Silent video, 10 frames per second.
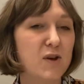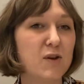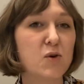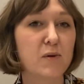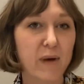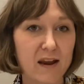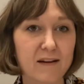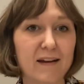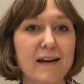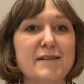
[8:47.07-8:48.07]
your
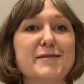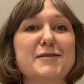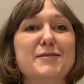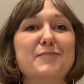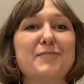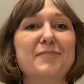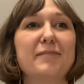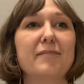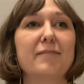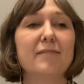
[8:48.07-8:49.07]
bank is
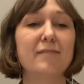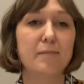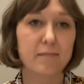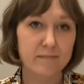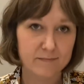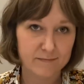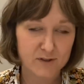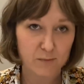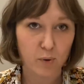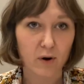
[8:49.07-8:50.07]

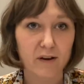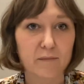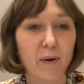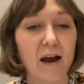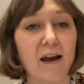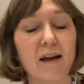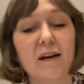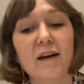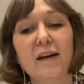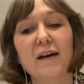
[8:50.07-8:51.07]
supported by
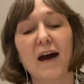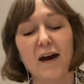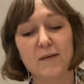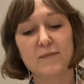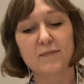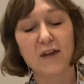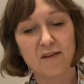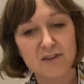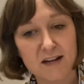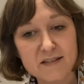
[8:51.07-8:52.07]
the
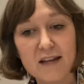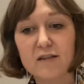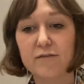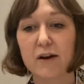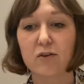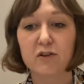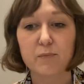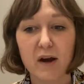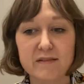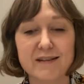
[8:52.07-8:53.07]
FDIC, the Federal
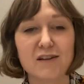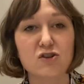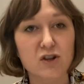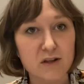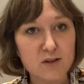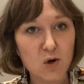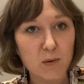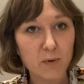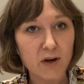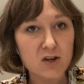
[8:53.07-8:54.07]
Deposit Insurance
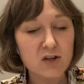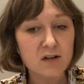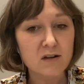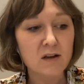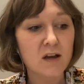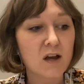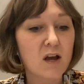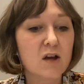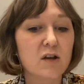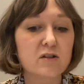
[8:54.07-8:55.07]
Corporation.
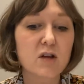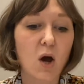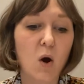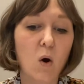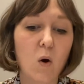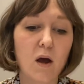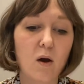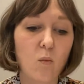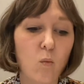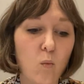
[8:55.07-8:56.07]
So
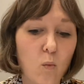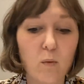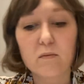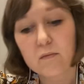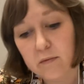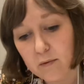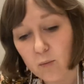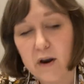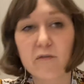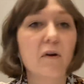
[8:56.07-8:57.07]

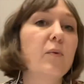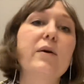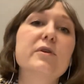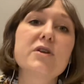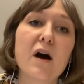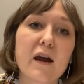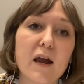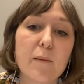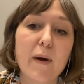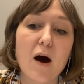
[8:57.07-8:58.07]
whenever we were
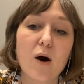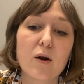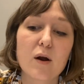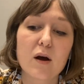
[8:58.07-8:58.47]
talking about